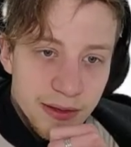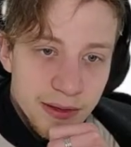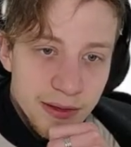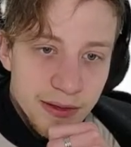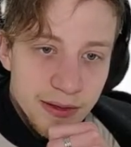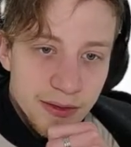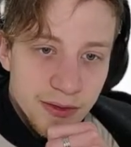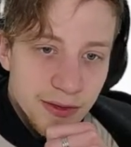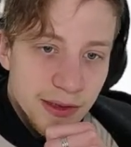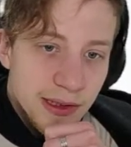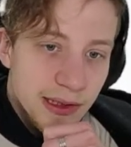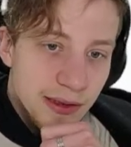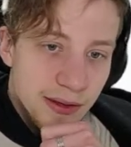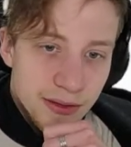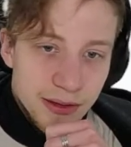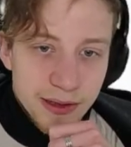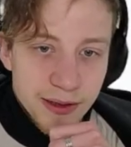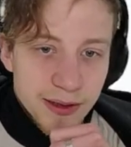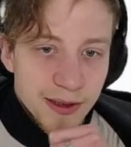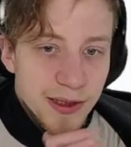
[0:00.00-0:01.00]
List your single
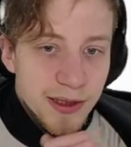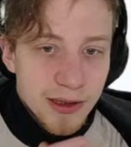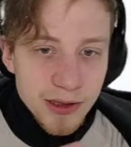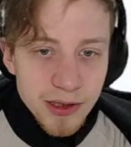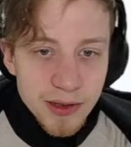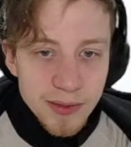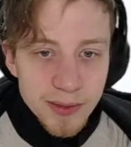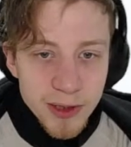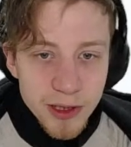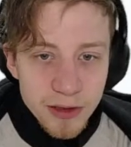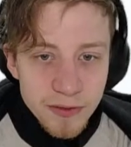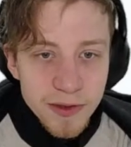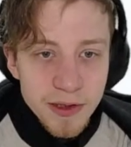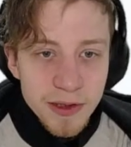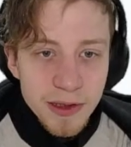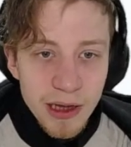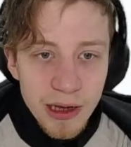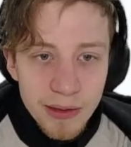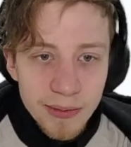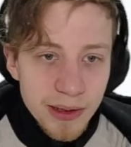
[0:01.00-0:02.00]
sentence description of the
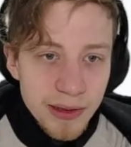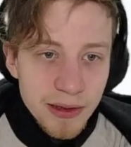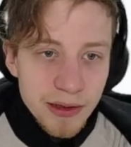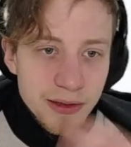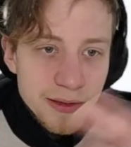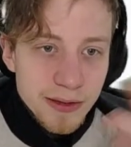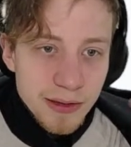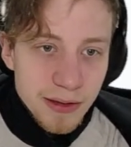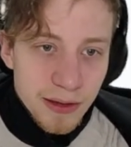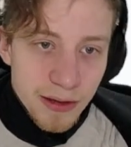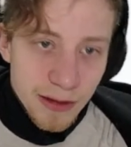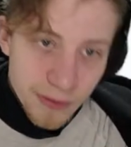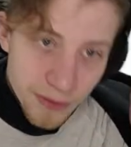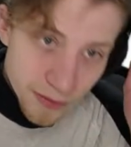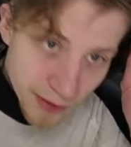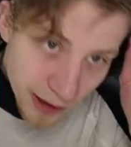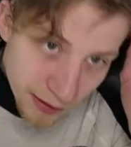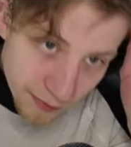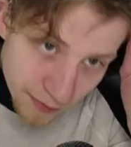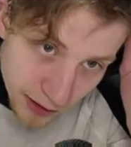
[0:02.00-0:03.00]
game, and that's literally what
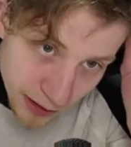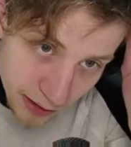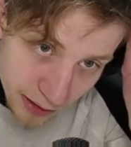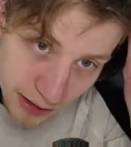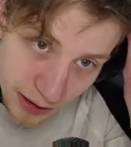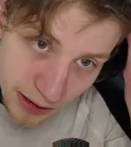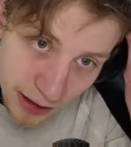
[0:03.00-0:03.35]
we have here.